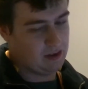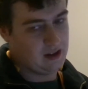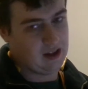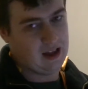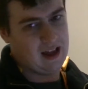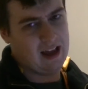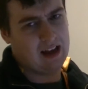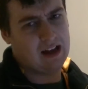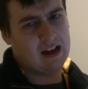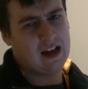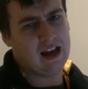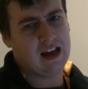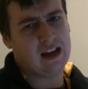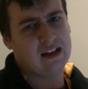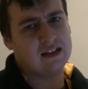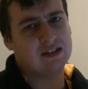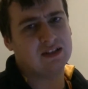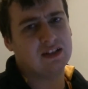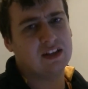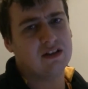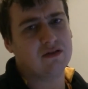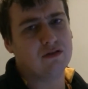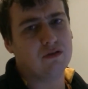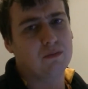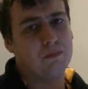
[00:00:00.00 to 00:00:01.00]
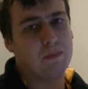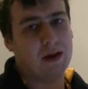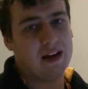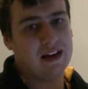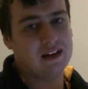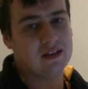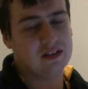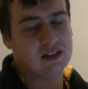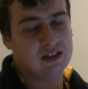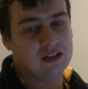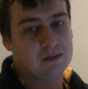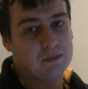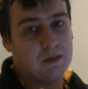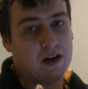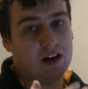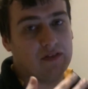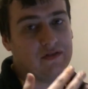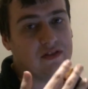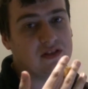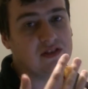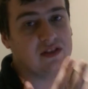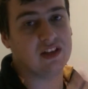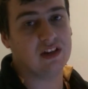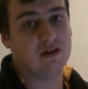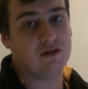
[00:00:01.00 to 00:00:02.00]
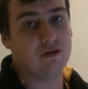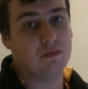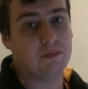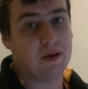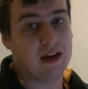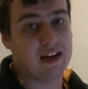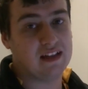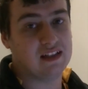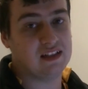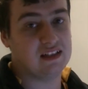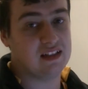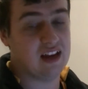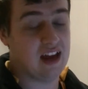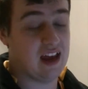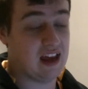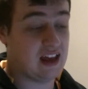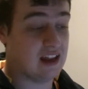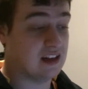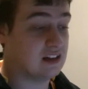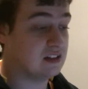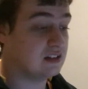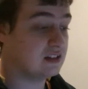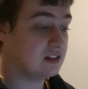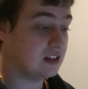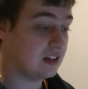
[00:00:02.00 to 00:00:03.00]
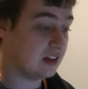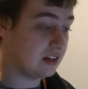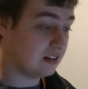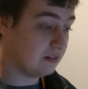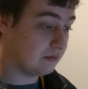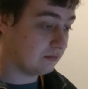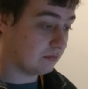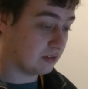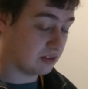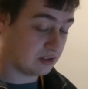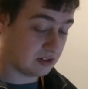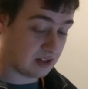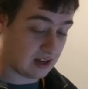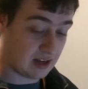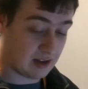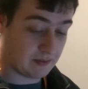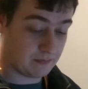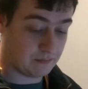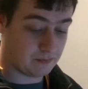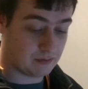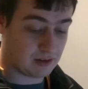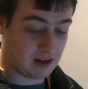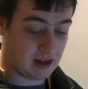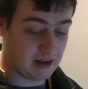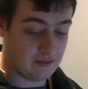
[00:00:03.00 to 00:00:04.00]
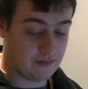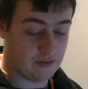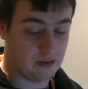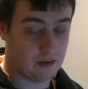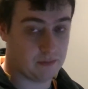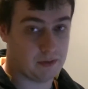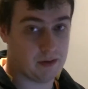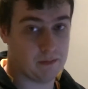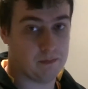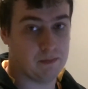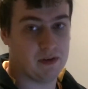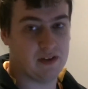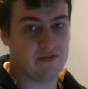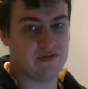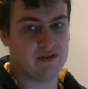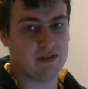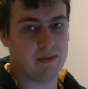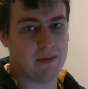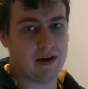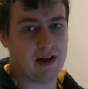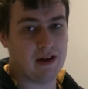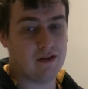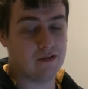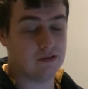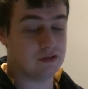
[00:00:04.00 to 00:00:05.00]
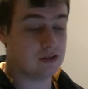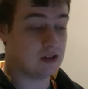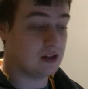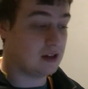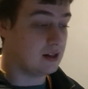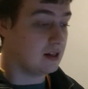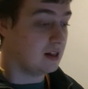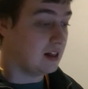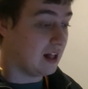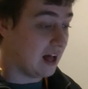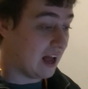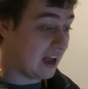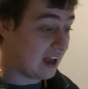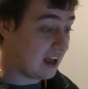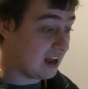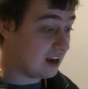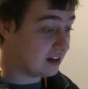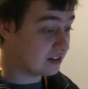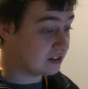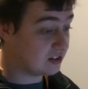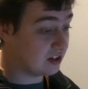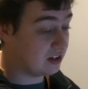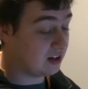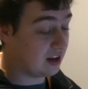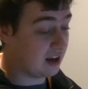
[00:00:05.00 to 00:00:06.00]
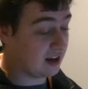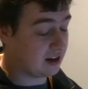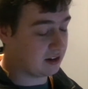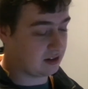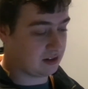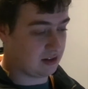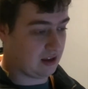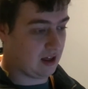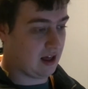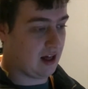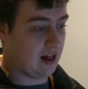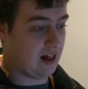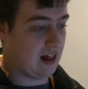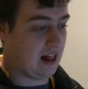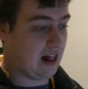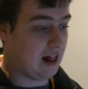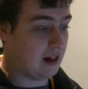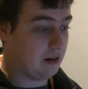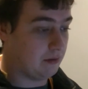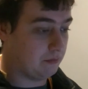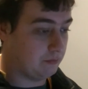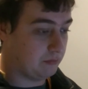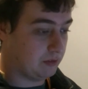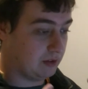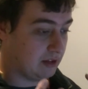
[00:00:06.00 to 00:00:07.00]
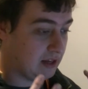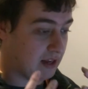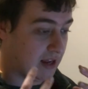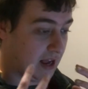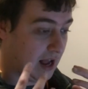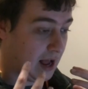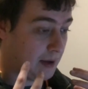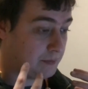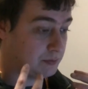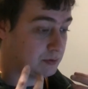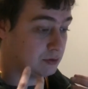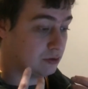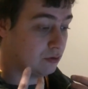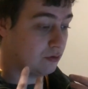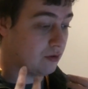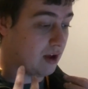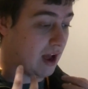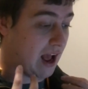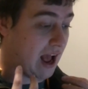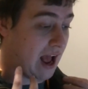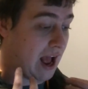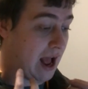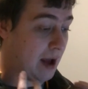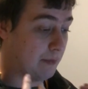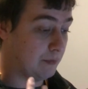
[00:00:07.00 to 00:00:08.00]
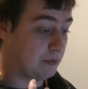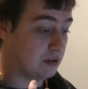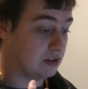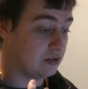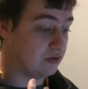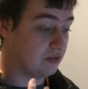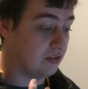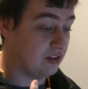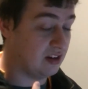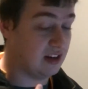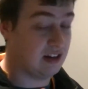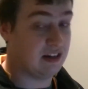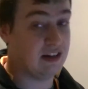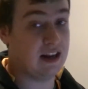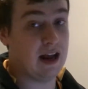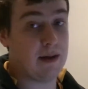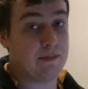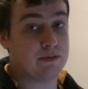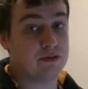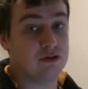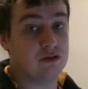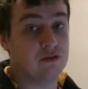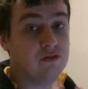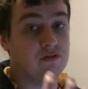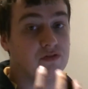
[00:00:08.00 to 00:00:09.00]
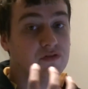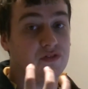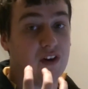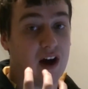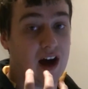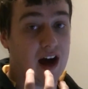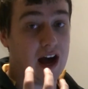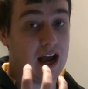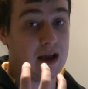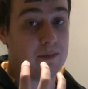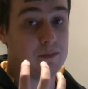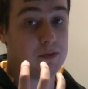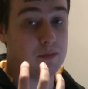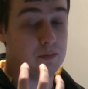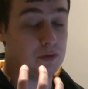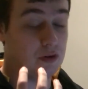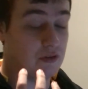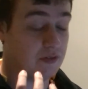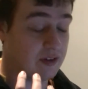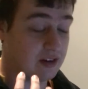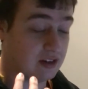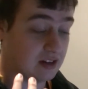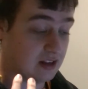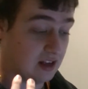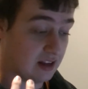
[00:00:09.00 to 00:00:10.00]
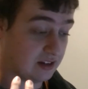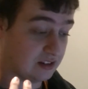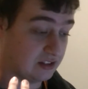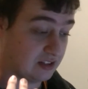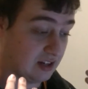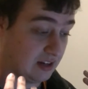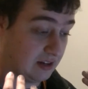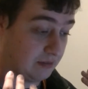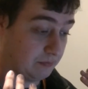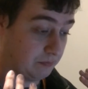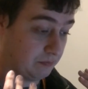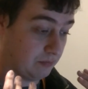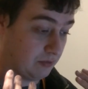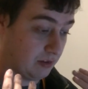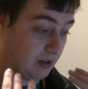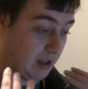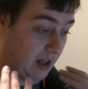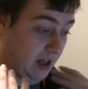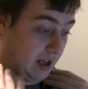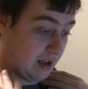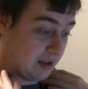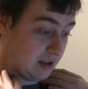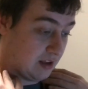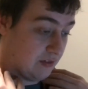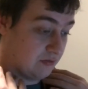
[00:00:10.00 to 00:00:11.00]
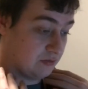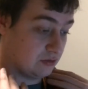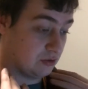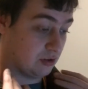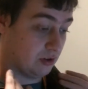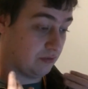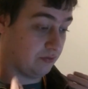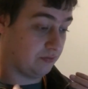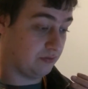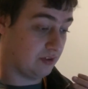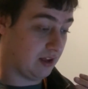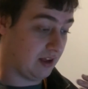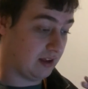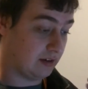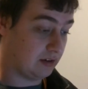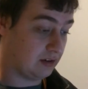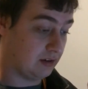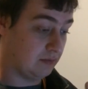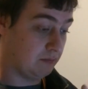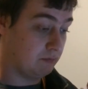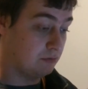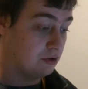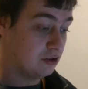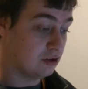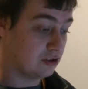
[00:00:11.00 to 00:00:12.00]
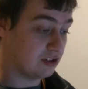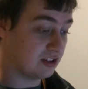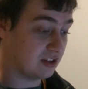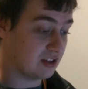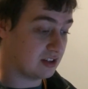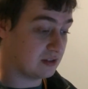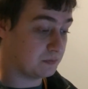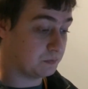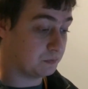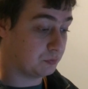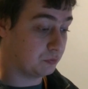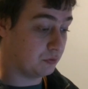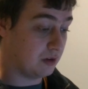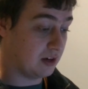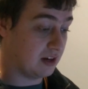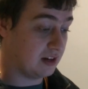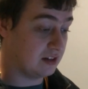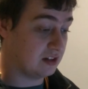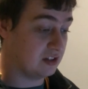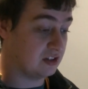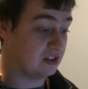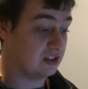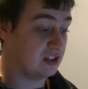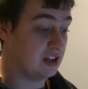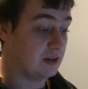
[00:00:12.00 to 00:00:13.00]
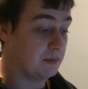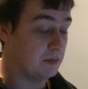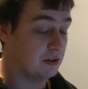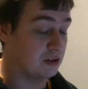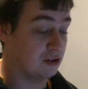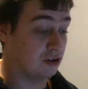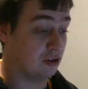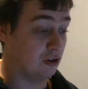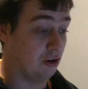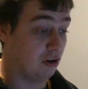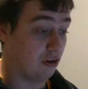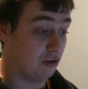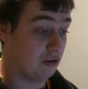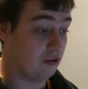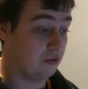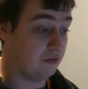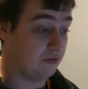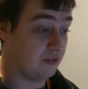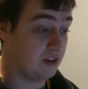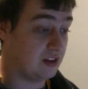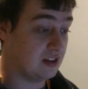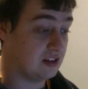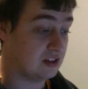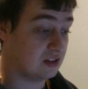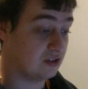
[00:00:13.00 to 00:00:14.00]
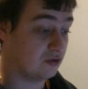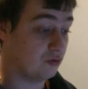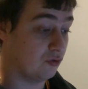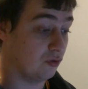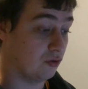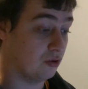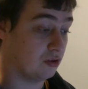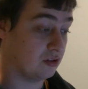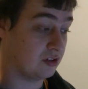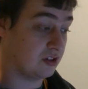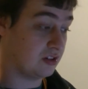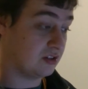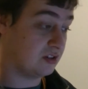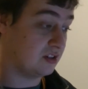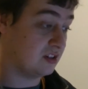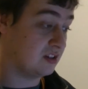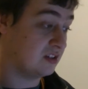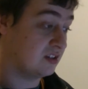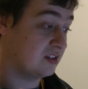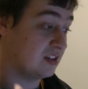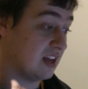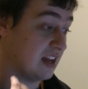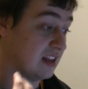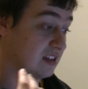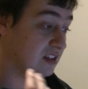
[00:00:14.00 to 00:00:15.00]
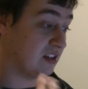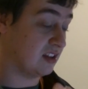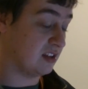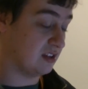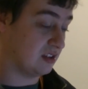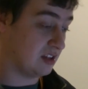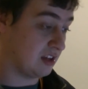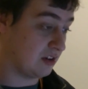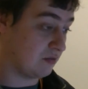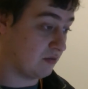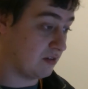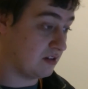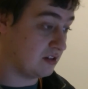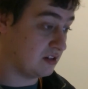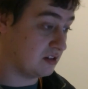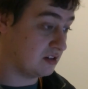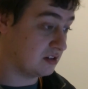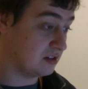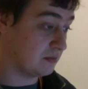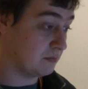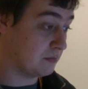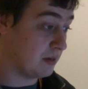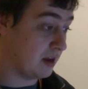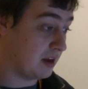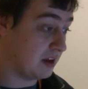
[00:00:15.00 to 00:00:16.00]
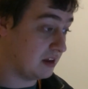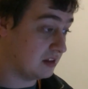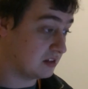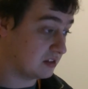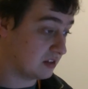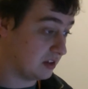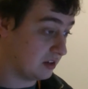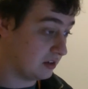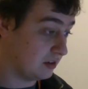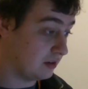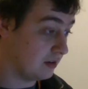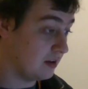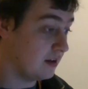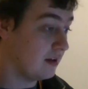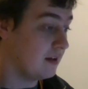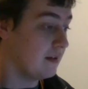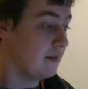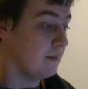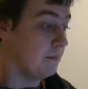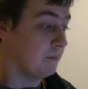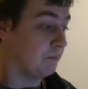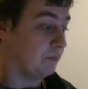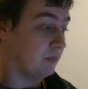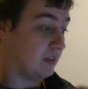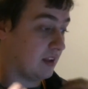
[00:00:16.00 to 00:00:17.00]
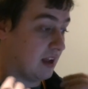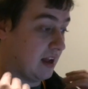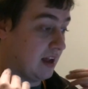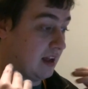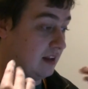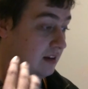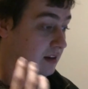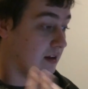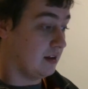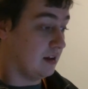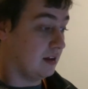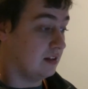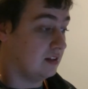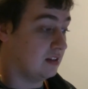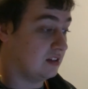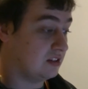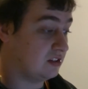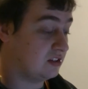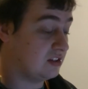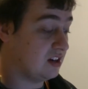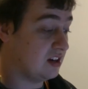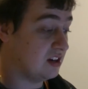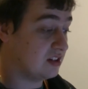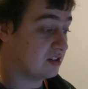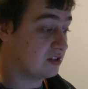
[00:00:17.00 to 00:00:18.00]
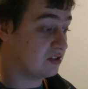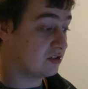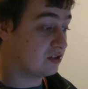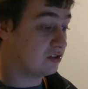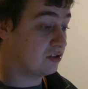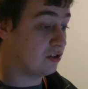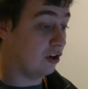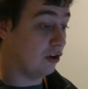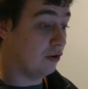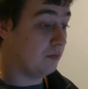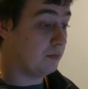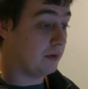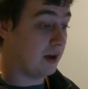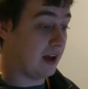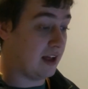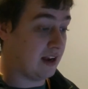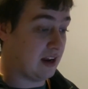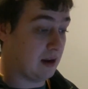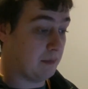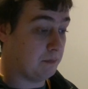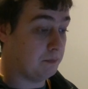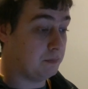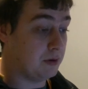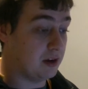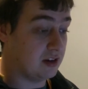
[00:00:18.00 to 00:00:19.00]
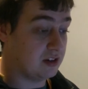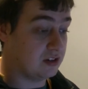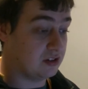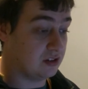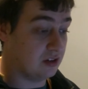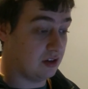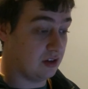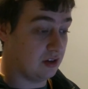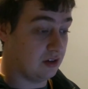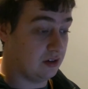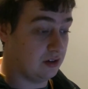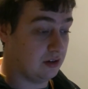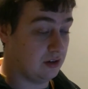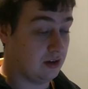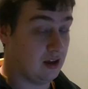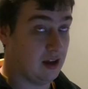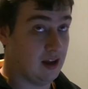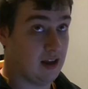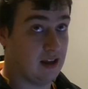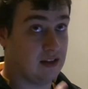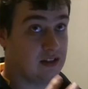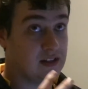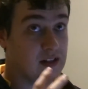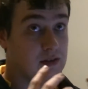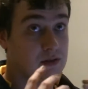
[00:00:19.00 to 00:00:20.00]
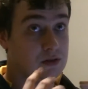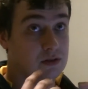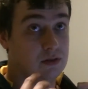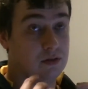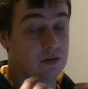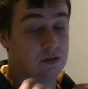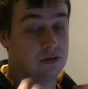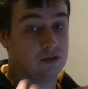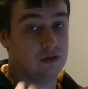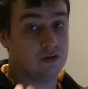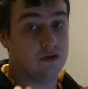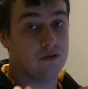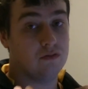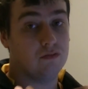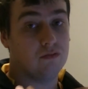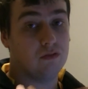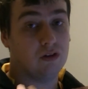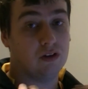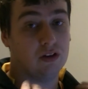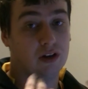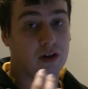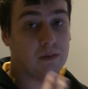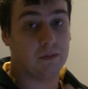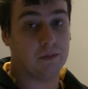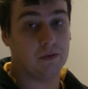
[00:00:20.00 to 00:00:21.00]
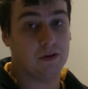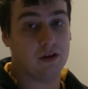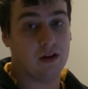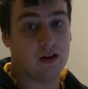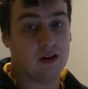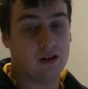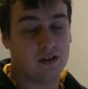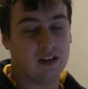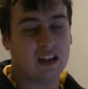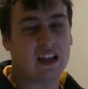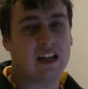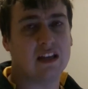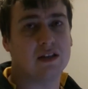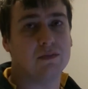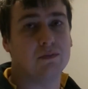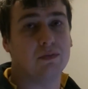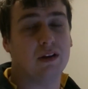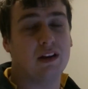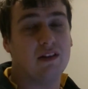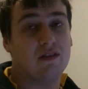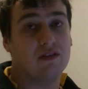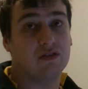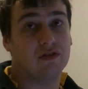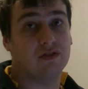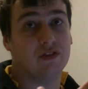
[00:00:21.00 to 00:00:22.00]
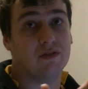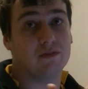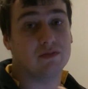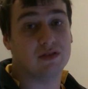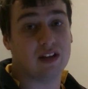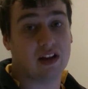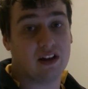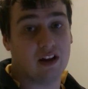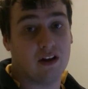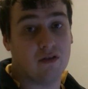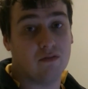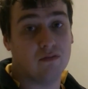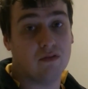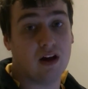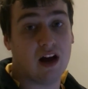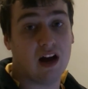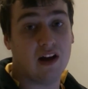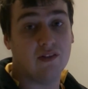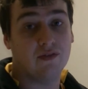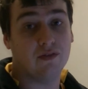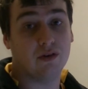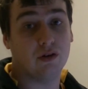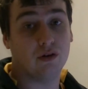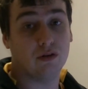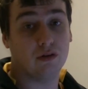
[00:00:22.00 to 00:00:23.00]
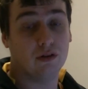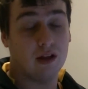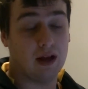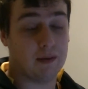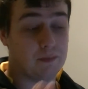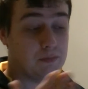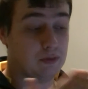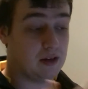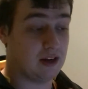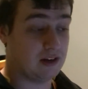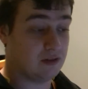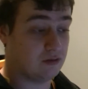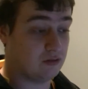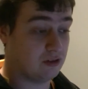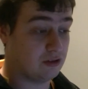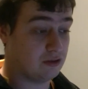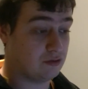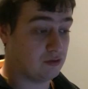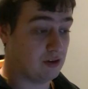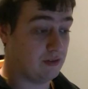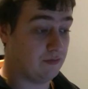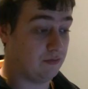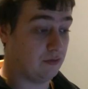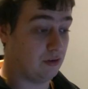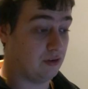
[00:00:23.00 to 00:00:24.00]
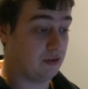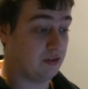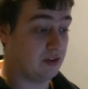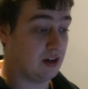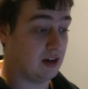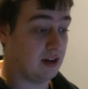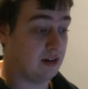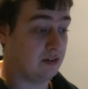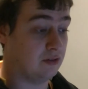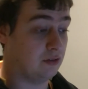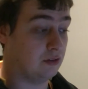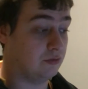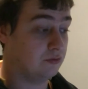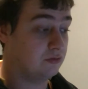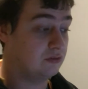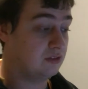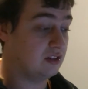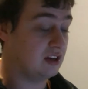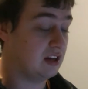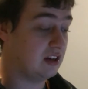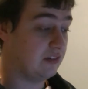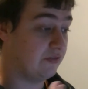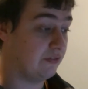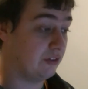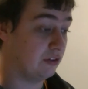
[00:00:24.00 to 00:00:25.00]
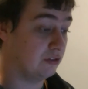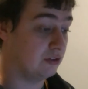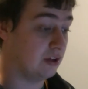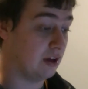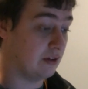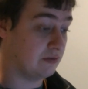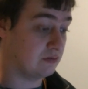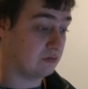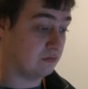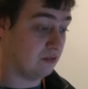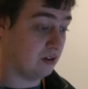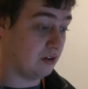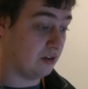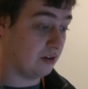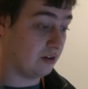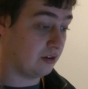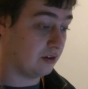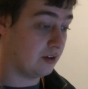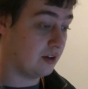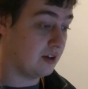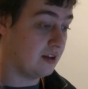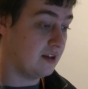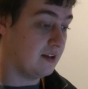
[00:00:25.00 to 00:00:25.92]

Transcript: a sequel despite the sequel baiting ending, which I kind of feel a bit miffed about, I actually liked how the absolute atmosphere, the absolute vibe the movie gives off. Like, the music is brilliant, the cinematography is gorgeous, the set decoration is amazing, and the sheer scope and ambition seems to one up his previous films like Arrival and Blade Runner 2049 of Denis Villeneuve's work.